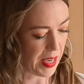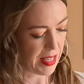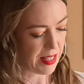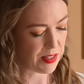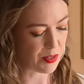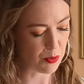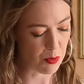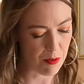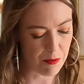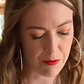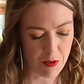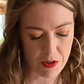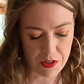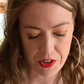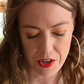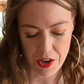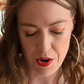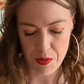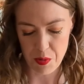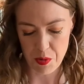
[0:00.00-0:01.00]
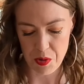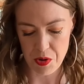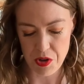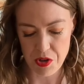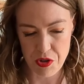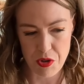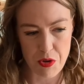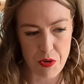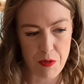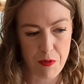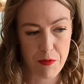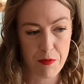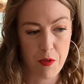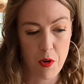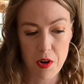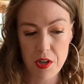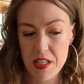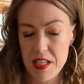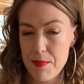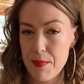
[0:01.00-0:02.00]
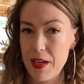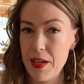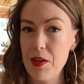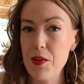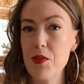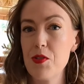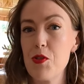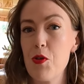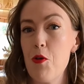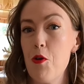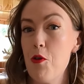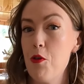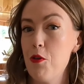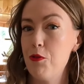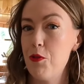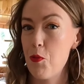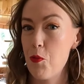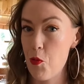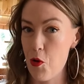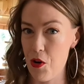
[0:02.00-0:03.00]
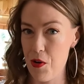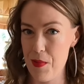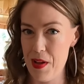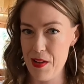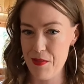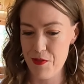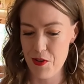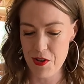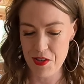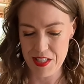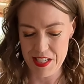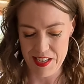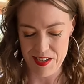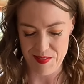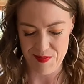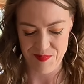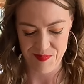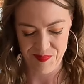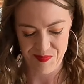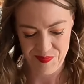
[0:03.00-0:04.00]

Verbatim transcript: Okay, so vodka, we're going to do 40 mils of watermelon vodka.